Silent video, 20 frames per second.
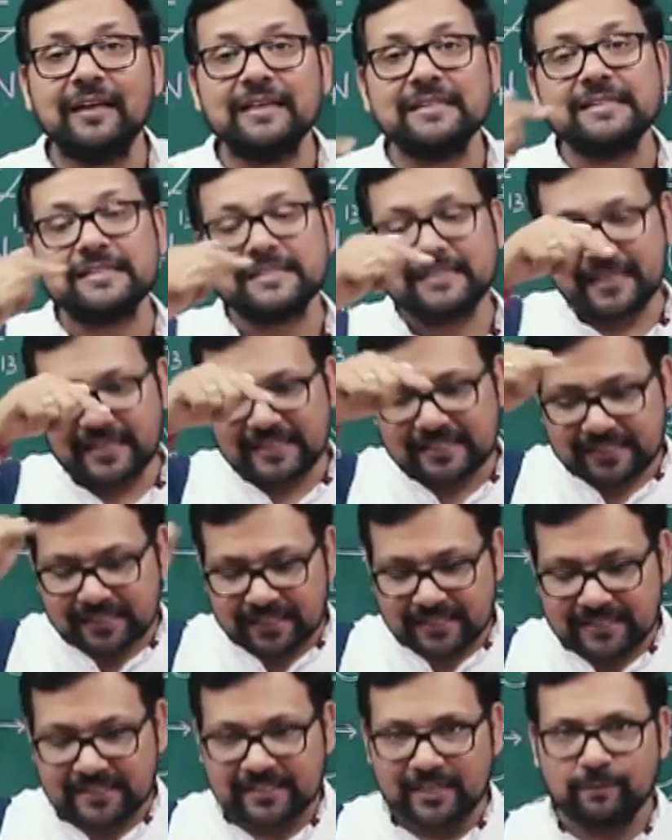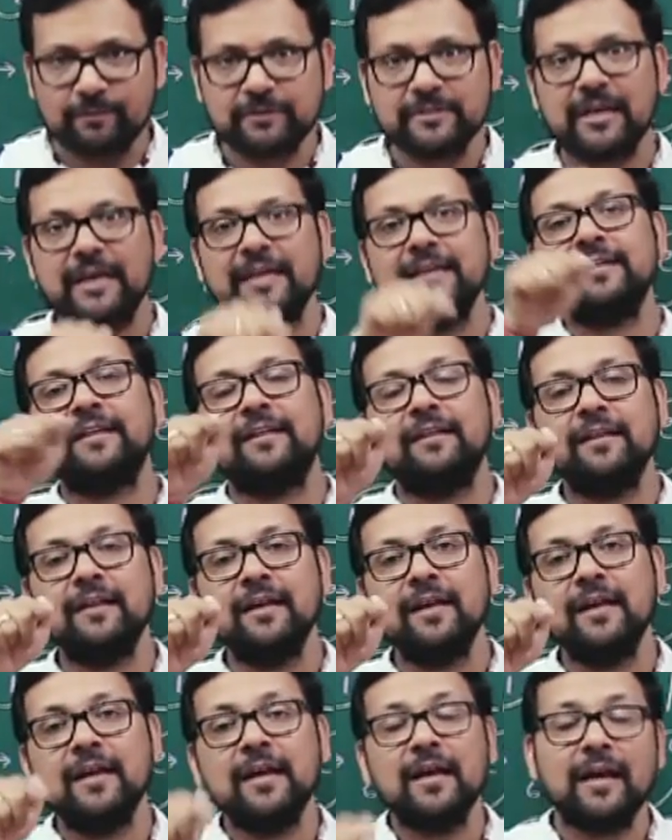a 6-step cycle,
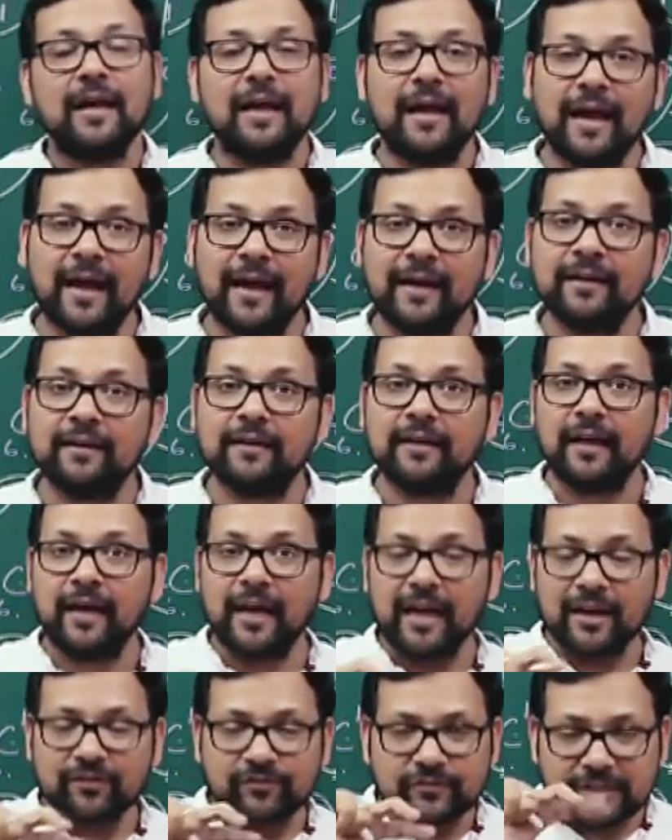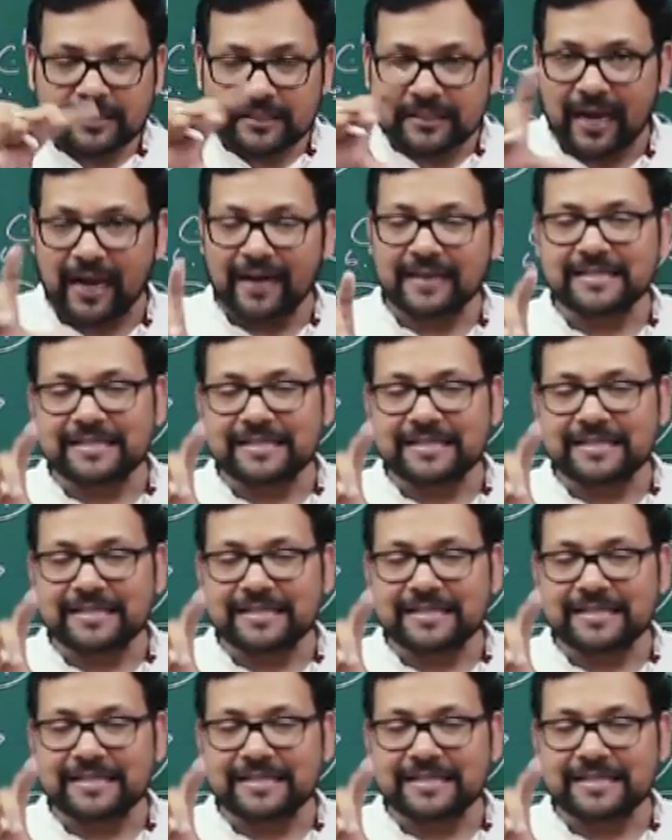and after that